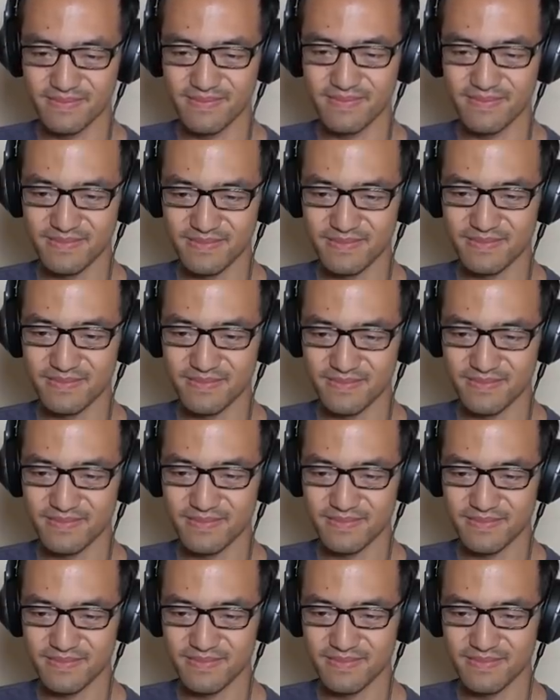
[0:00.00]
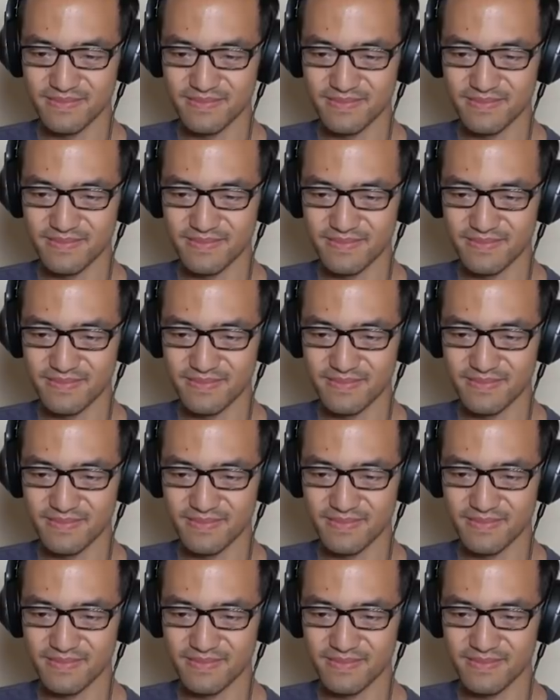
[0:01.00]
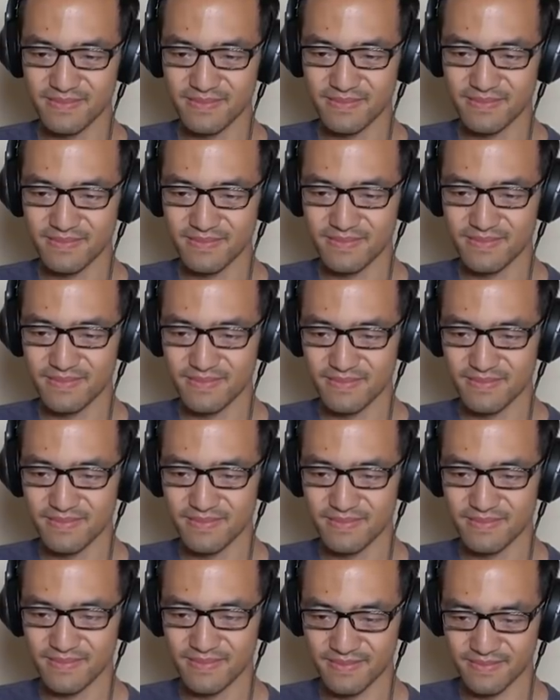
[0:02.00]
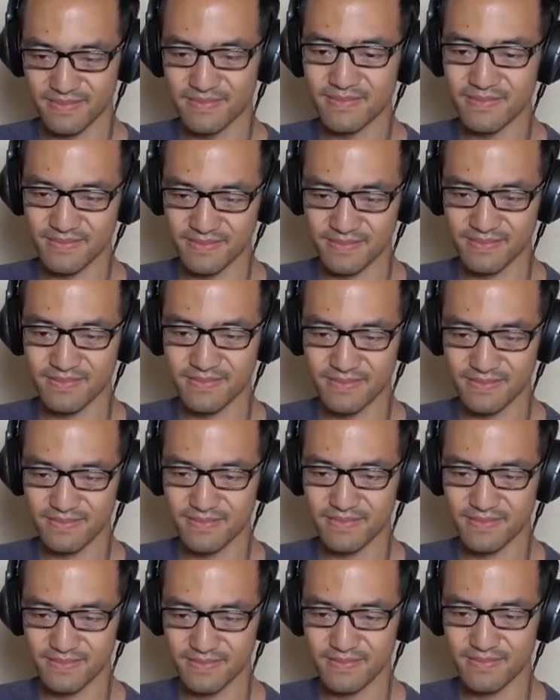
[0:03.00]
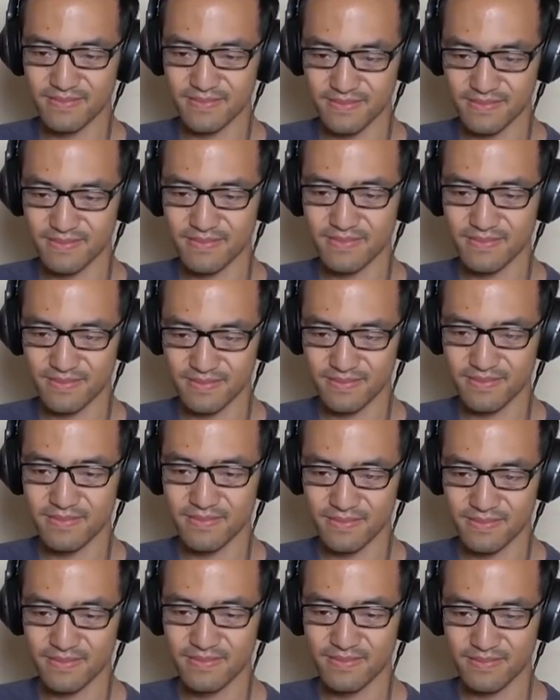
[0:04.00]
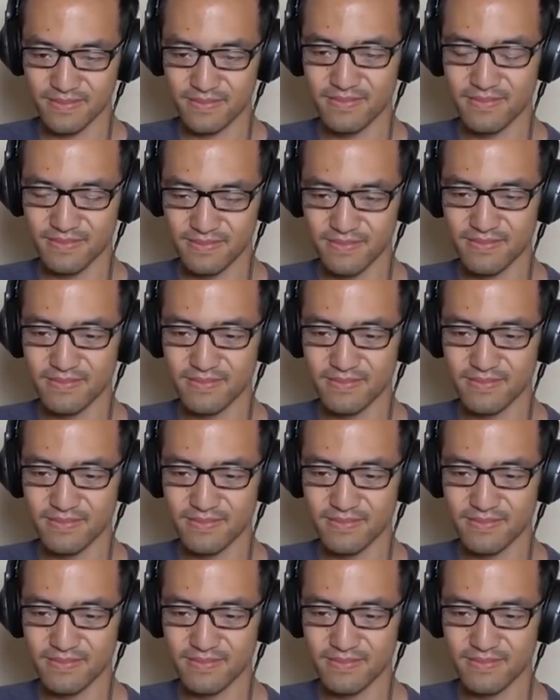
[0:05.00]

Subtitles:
(not speaking)